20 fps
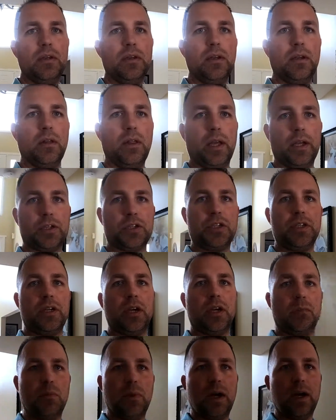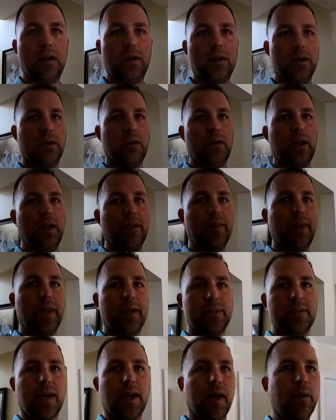it'll actually come on at
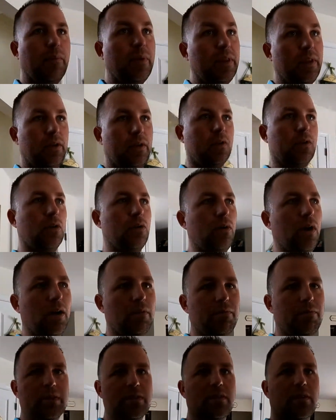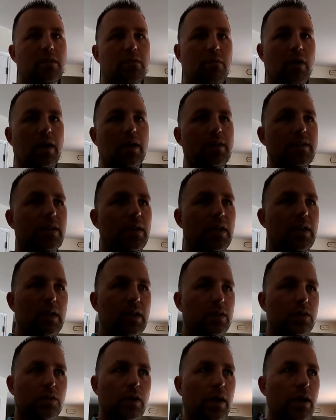that time and it'll go off at sunrise.
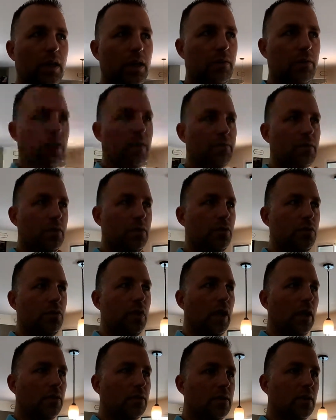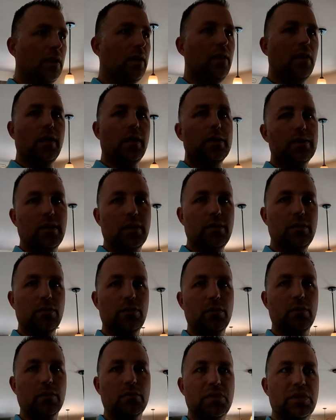So I don't even have to do the outside lights, they
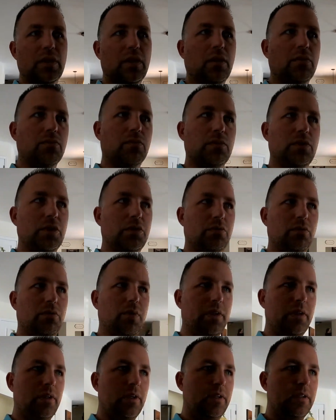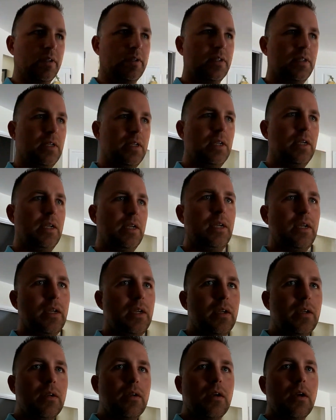do it themselves, which is really nice.
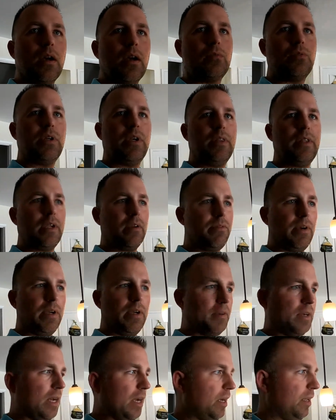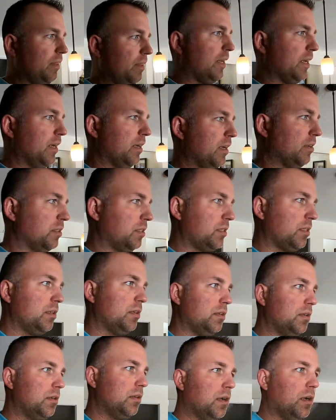I'm trying to think if I forgot anything else.
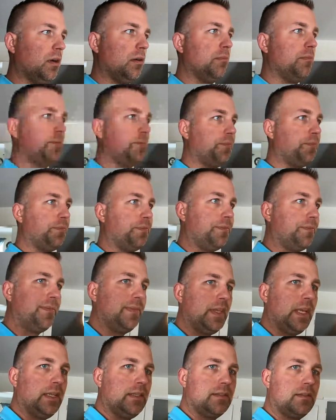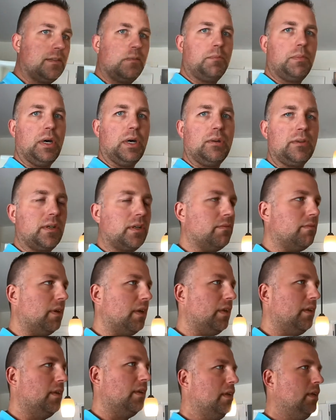That's the bulk of
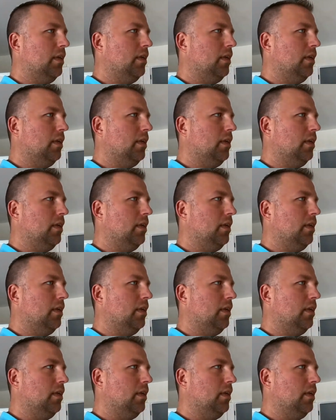it.